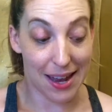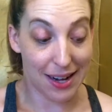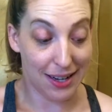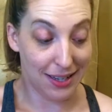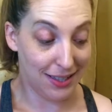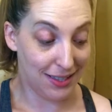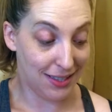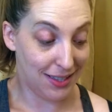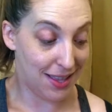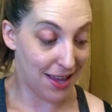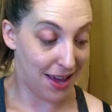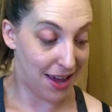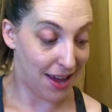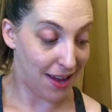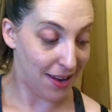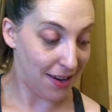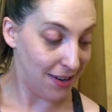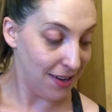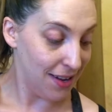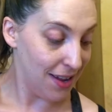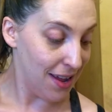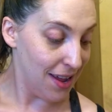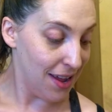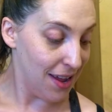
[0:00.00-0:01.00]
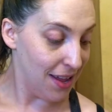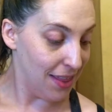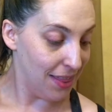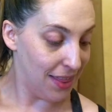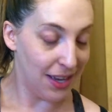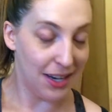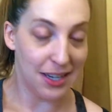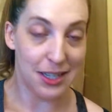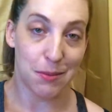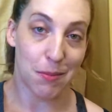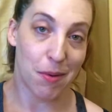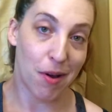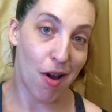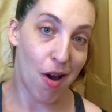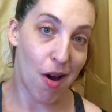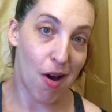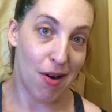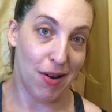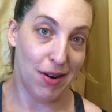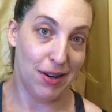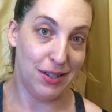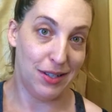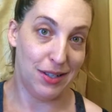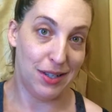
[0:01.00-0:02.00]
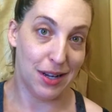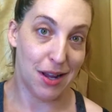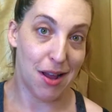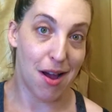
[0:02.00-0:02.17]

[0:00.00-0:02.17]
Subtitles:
is that. That is my honest to